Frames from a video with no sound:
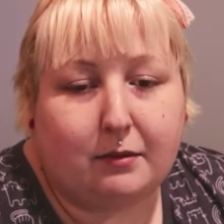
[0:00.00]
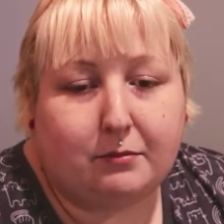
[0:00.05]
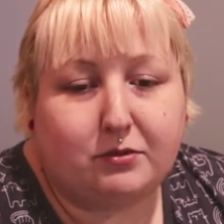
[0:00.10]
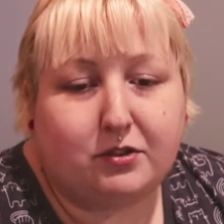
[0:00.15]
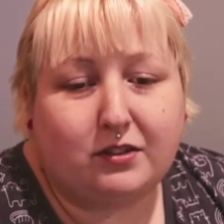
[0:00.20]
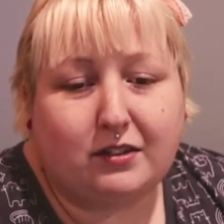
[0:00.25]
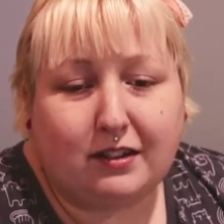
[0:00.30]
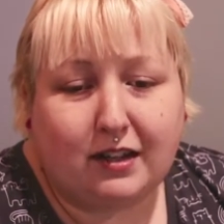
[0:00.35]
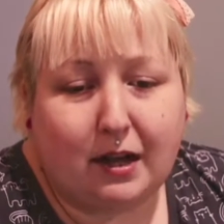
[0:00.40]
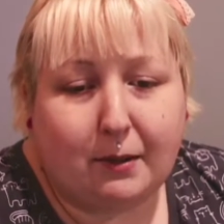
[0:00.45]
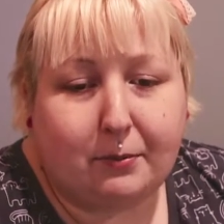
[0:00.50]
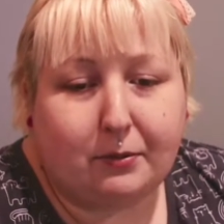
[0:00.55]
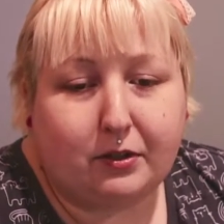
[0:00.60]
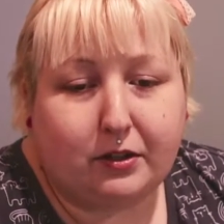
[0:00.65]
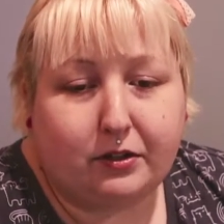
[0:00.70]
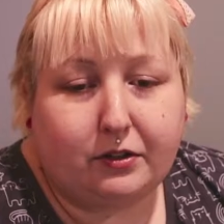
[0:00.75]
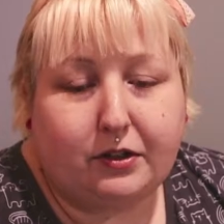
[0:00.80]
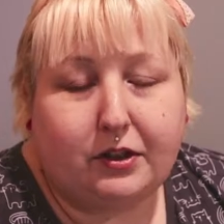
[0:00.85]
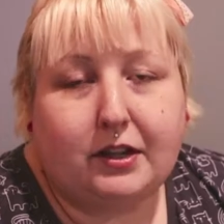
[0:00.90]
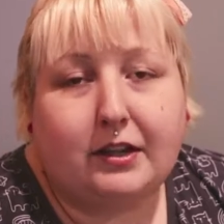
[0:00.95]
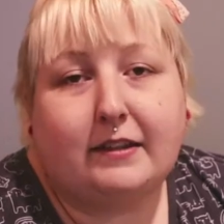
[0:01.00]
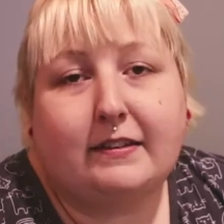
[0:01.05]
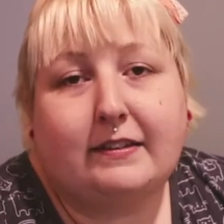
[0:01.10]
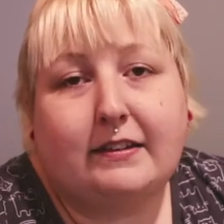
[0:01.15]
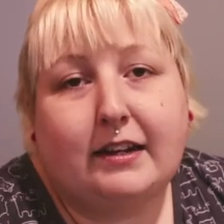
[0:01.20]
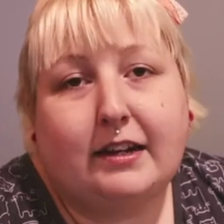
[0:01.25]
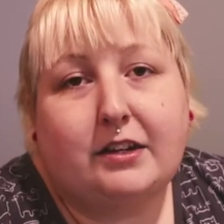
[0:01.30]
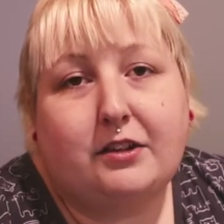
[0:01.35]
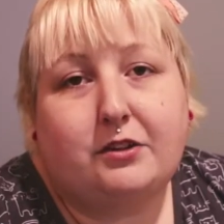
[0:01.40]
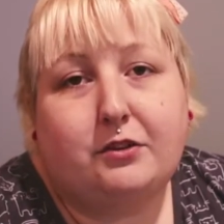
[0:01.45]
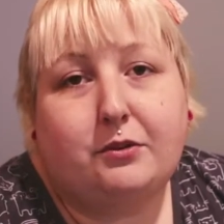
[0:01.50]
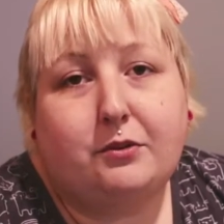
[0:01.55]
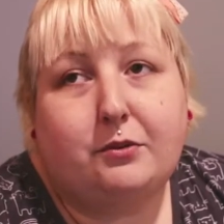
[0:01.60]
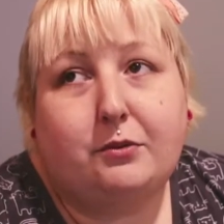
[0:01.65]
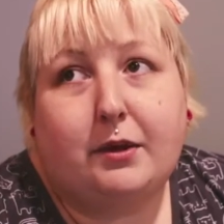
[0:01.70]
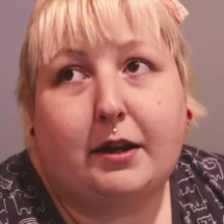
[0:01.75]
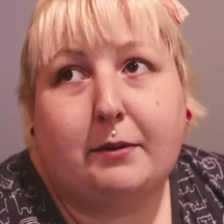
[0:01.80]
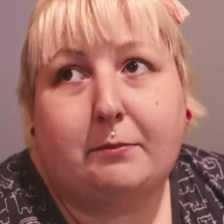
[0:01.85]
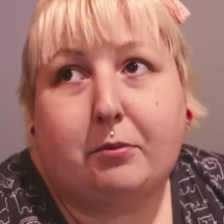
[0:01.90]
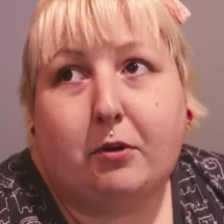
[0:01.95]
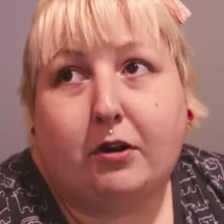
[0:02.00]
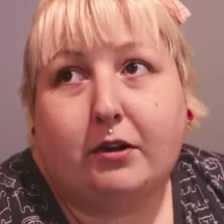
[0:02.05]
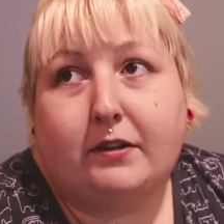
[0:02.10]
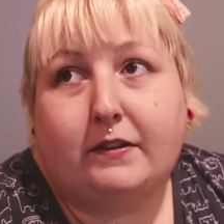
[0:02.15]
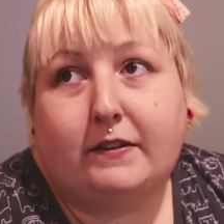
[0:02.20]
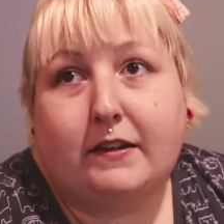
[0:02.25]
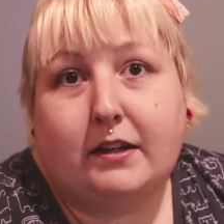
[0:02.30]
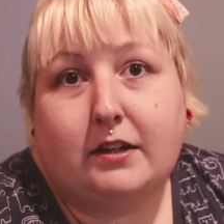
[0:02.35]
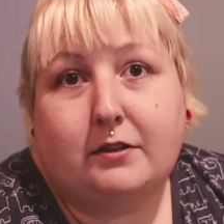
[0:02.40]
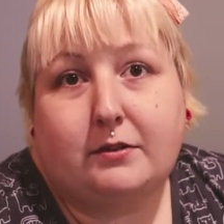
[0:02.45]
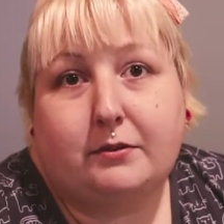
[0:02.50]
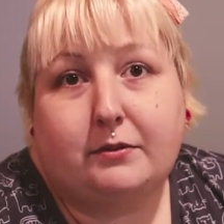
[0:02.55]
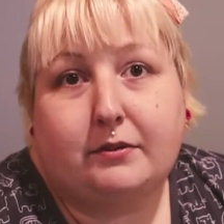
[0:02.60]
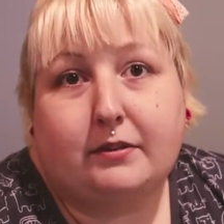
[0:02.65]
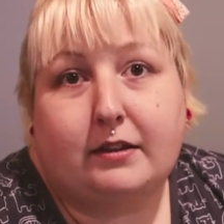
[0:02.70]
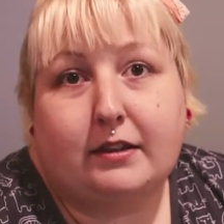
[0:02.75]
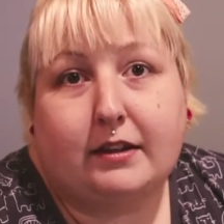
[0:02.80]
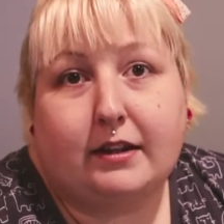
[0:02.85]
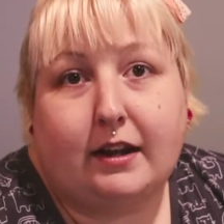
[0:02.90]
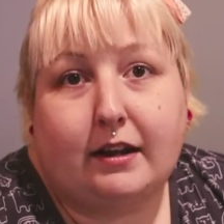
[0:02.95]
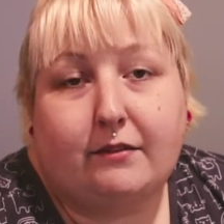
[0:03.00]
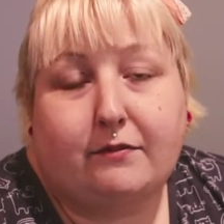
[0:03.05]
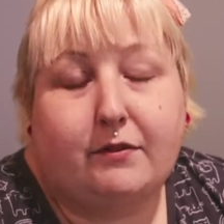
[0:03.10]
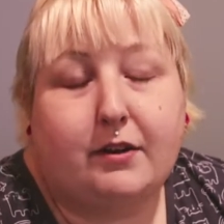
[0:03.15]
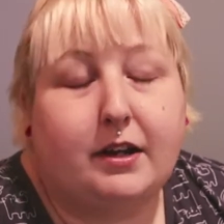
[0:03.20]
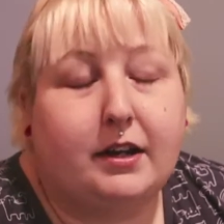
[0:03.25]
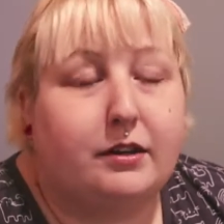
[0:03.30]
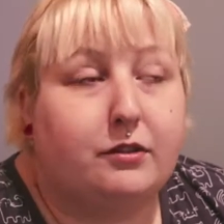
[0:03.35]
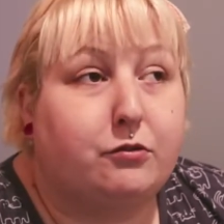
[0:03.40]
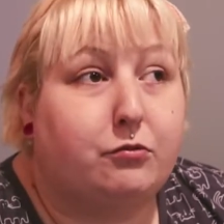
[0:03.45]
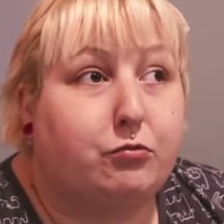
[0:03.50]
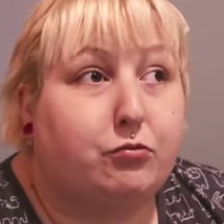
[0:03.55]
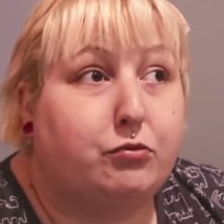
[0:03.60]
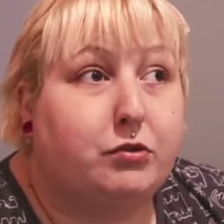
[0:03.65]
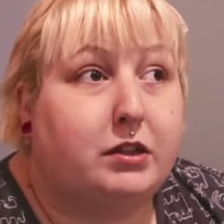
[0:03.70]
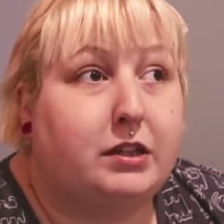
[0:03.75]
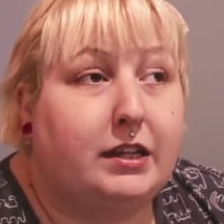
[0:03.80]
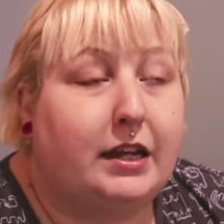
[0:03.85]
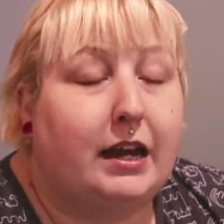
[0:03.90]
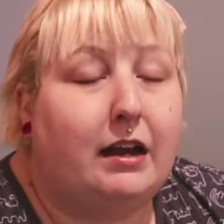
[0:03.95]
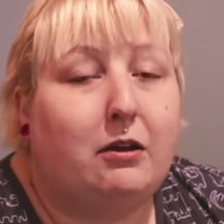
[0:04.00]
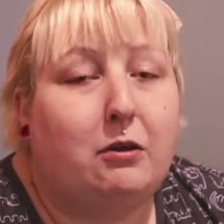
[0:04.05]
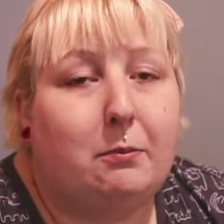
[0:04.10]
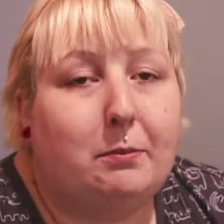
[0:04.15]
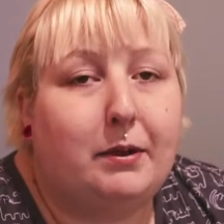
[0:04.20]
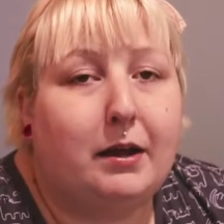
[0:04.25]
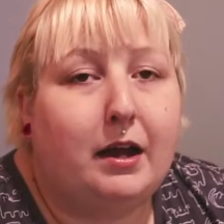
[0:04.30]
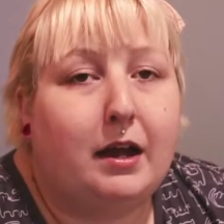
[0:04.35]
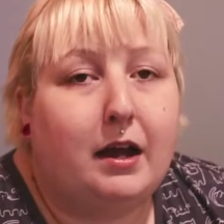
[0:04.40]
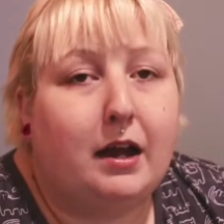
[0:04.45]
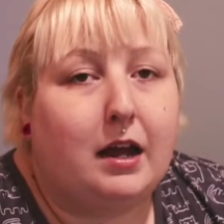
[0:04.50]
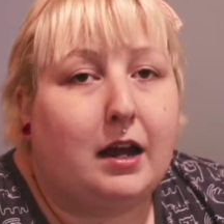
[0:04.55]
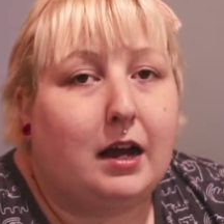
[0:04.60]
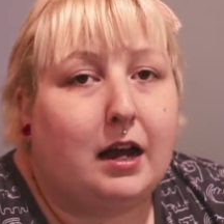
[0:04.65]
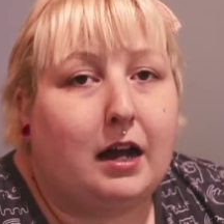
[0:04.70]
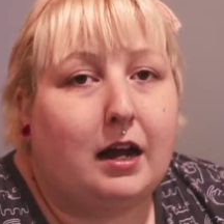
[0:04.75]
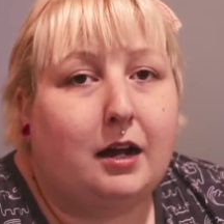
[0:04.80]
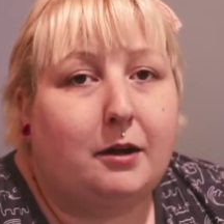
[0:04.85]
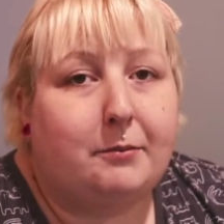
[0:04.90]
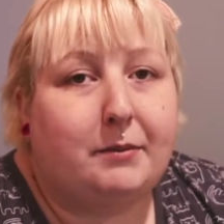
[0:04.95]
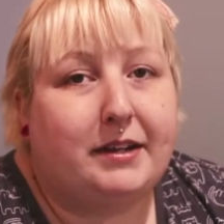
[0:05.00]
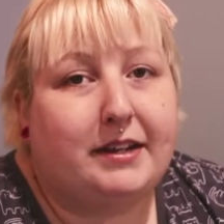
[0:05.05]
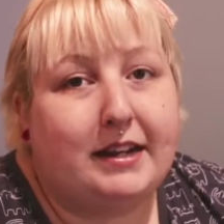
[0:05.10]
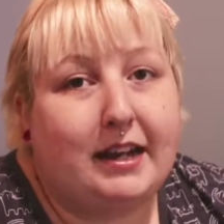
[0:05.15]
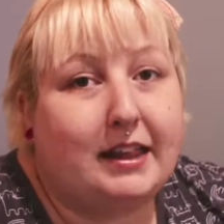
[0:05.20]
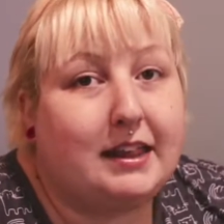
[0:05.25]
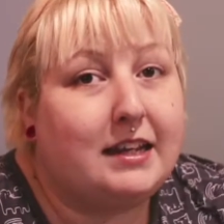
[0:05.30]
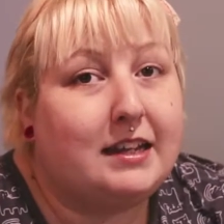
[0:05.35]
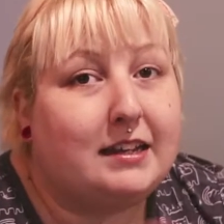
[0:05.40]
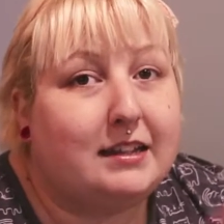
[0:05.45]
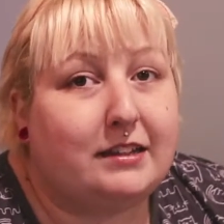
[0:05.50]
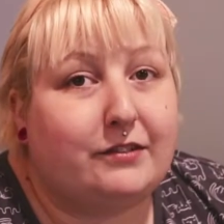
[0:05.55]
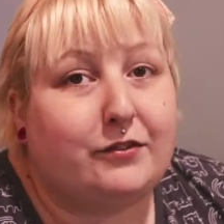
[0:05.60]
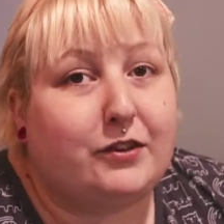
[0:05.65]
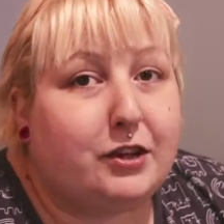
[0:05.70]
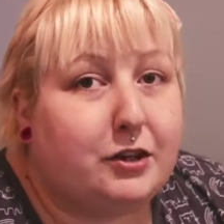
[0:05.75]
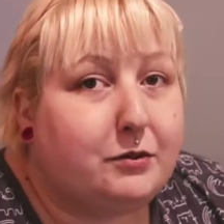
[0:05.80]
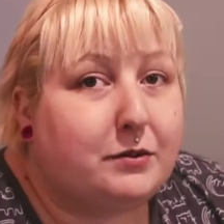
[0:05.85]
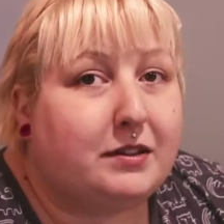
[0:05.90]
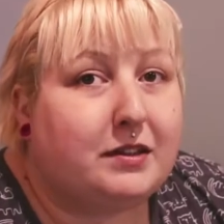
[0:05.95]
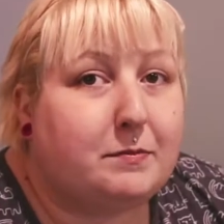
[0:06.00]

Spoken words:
Just a couple little things that I do and products I use that I find really help. Nothing in this video is